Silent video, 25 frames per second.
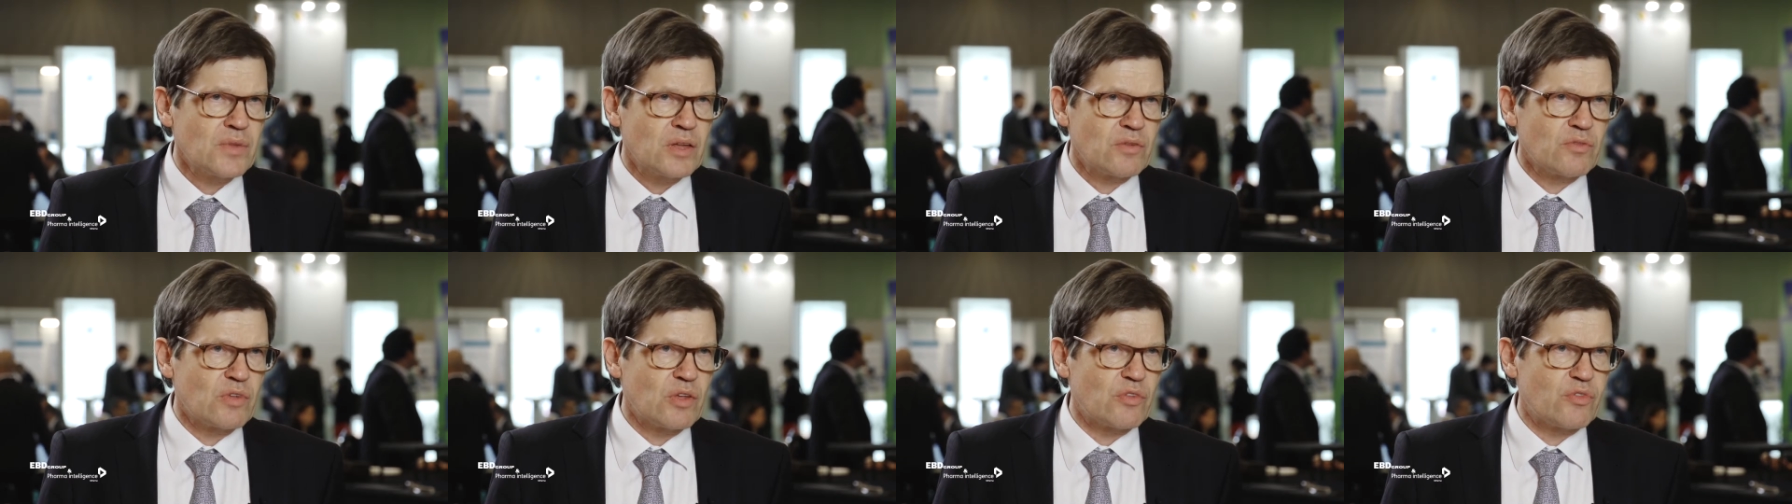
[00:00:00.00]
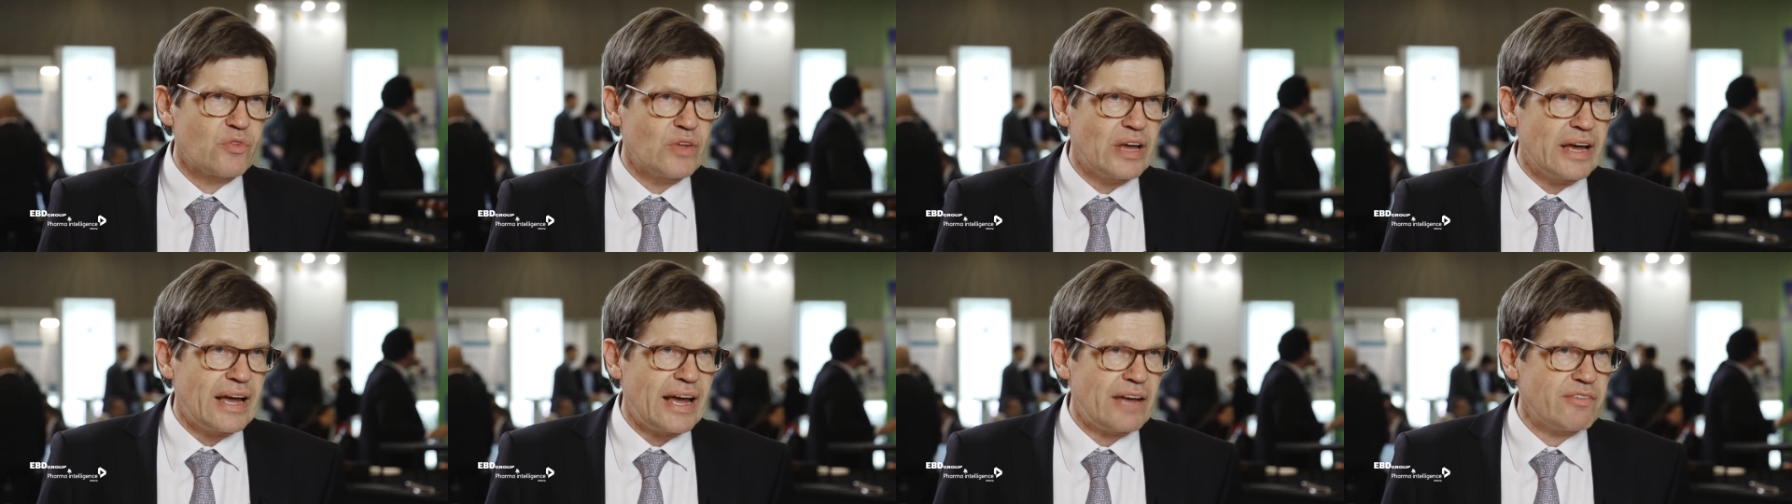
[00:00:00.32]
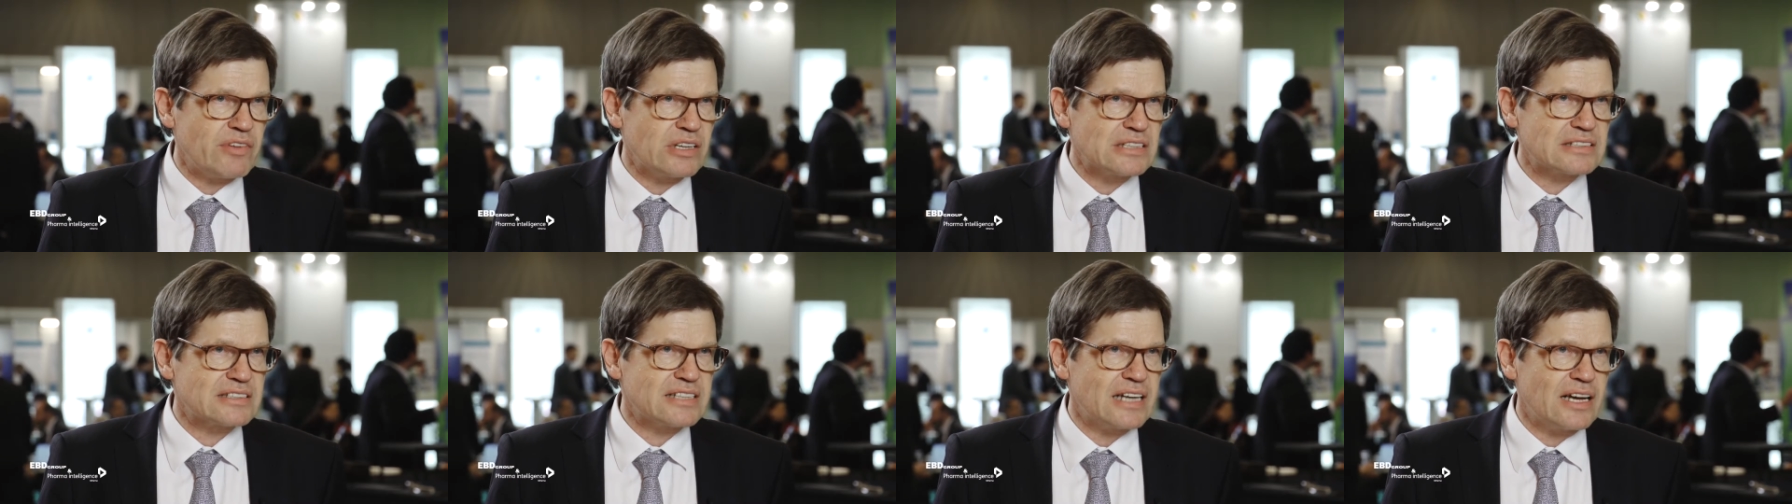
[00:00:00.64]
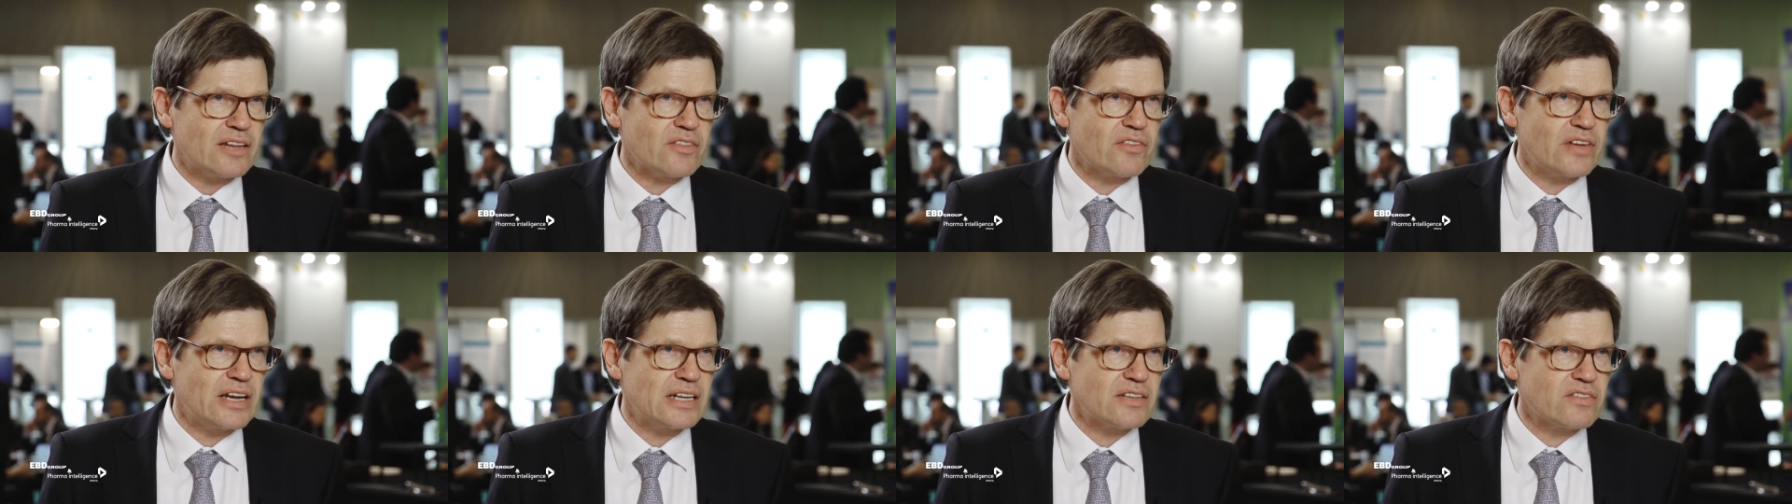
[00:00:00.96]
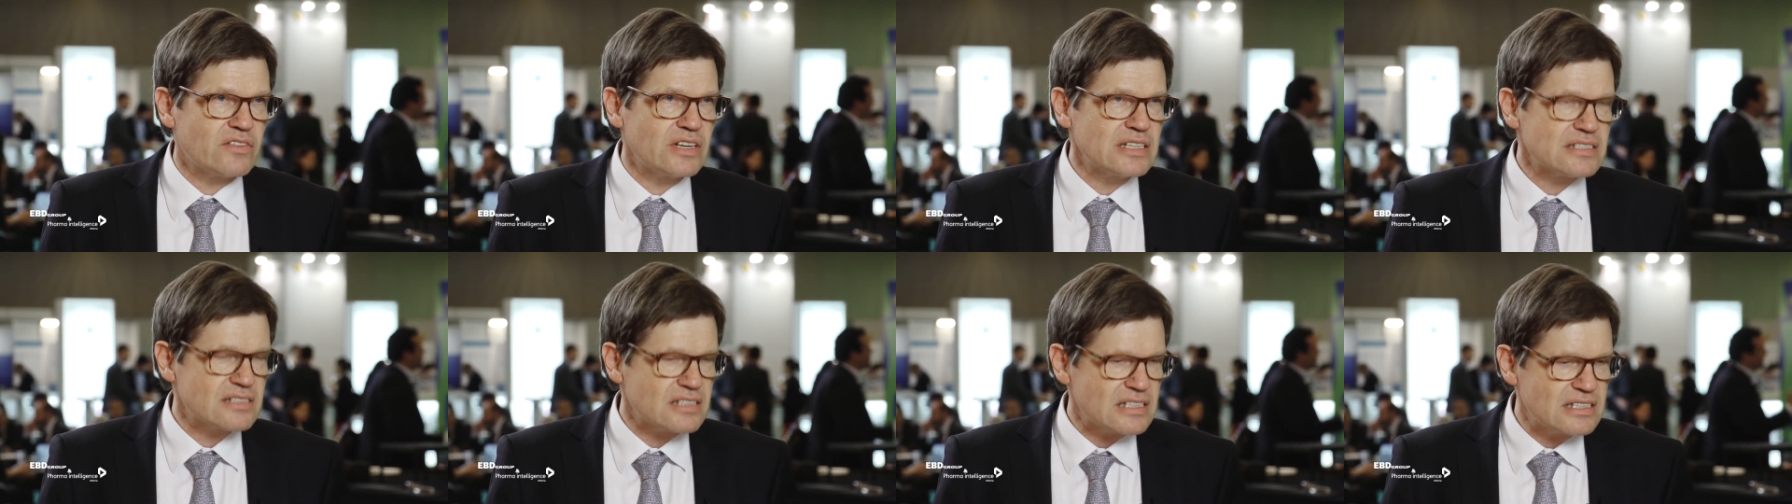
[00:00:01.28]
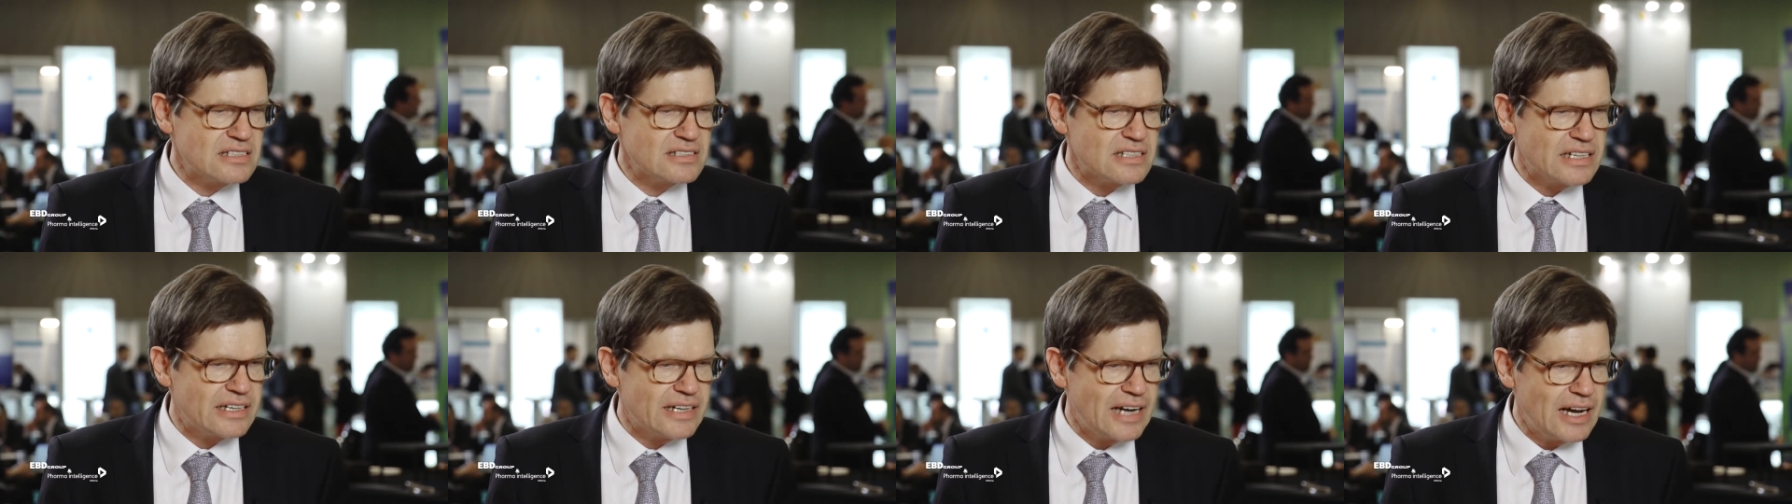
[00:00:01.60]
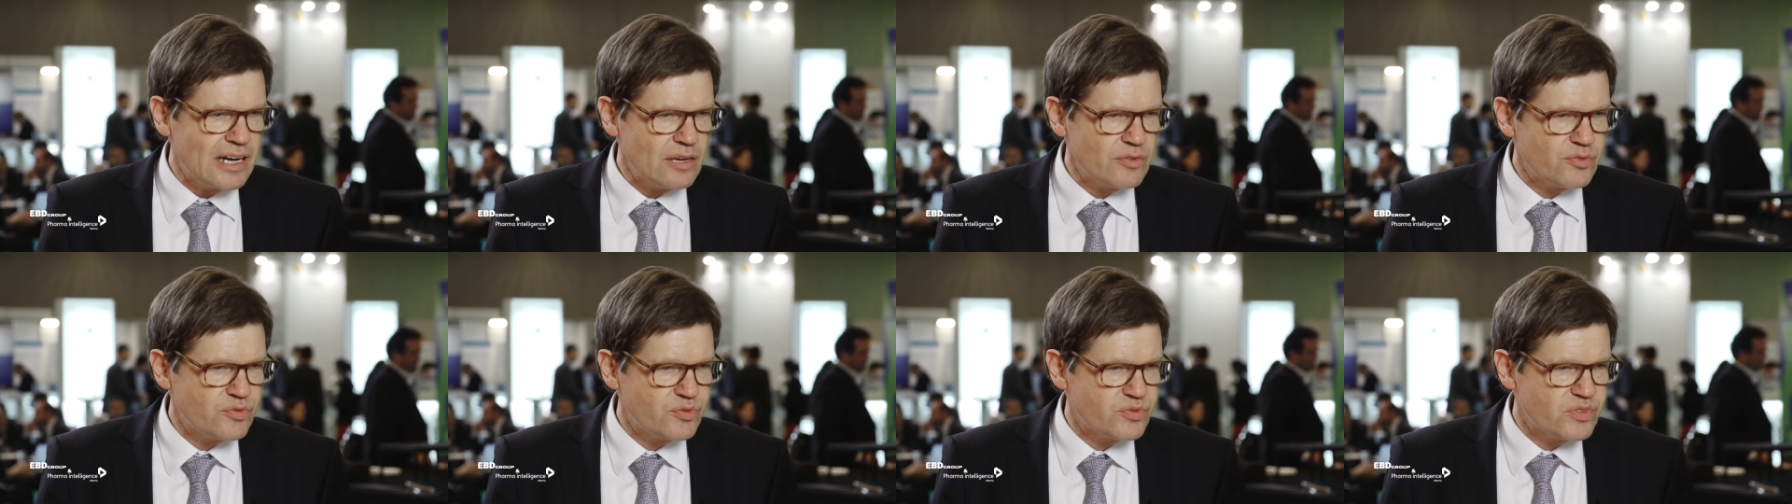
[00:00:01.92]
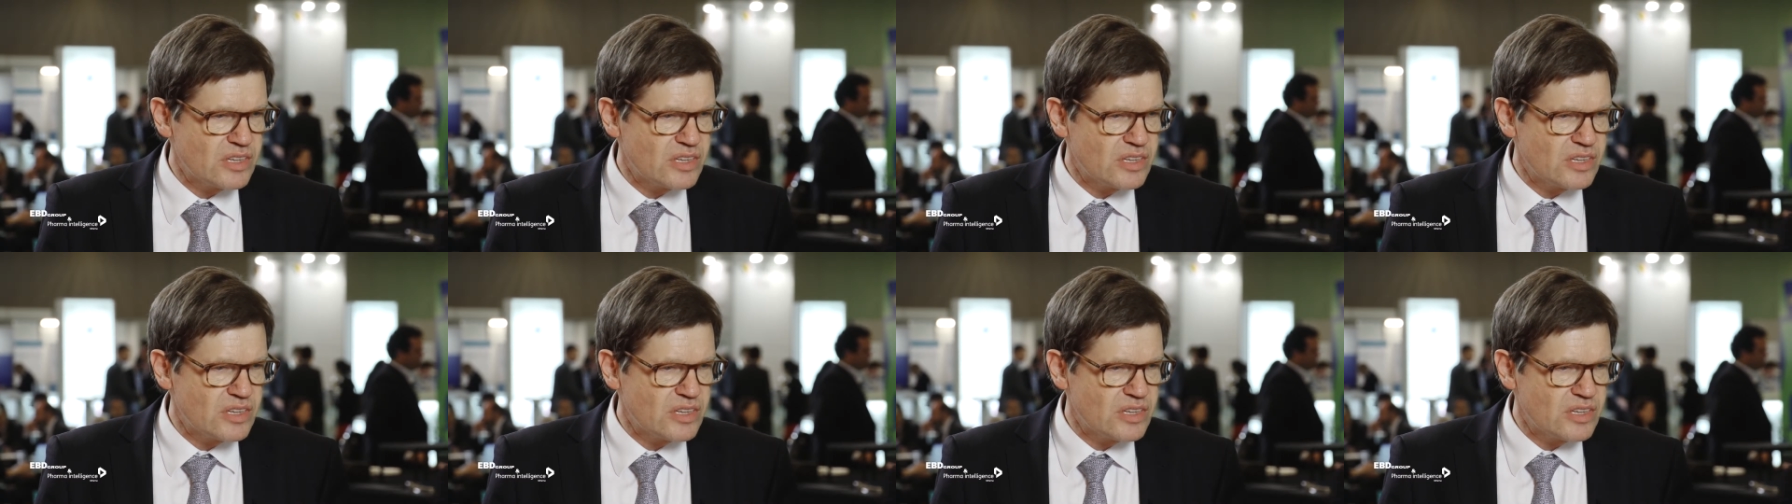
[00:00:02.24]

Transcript: Having said that, this is enough.